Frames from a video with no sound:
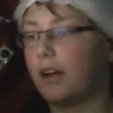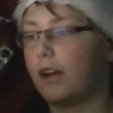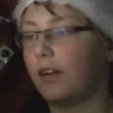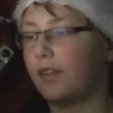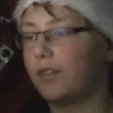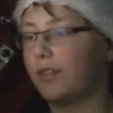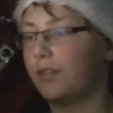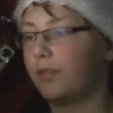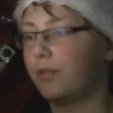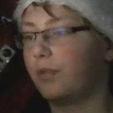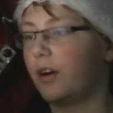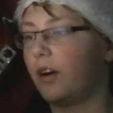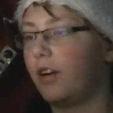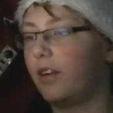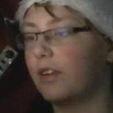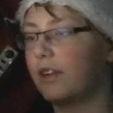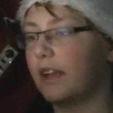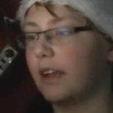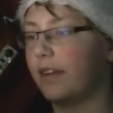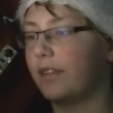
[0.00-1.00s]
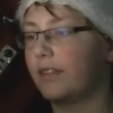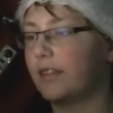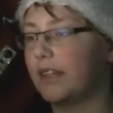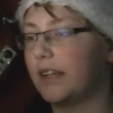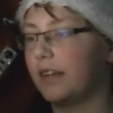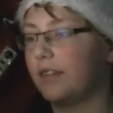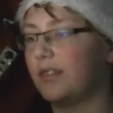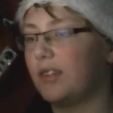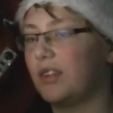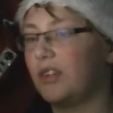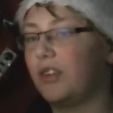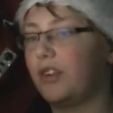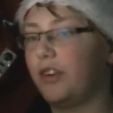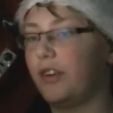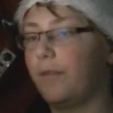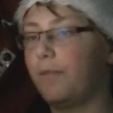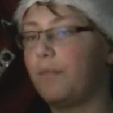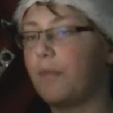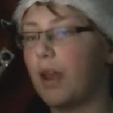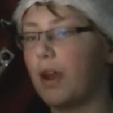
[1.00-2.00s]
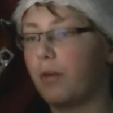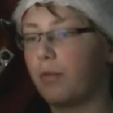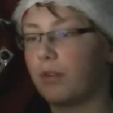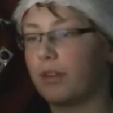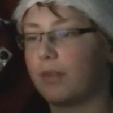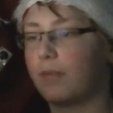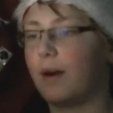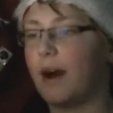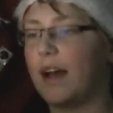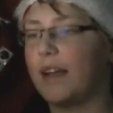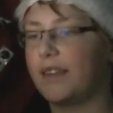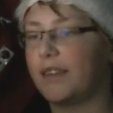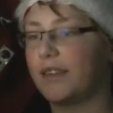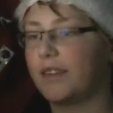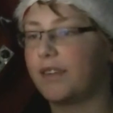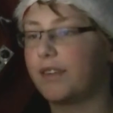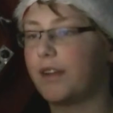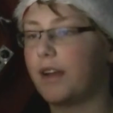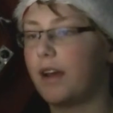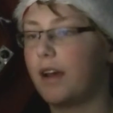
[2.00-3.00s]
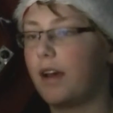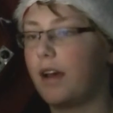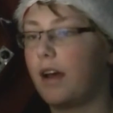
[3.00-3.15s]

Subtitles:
of who all gifts give these two were the wisest.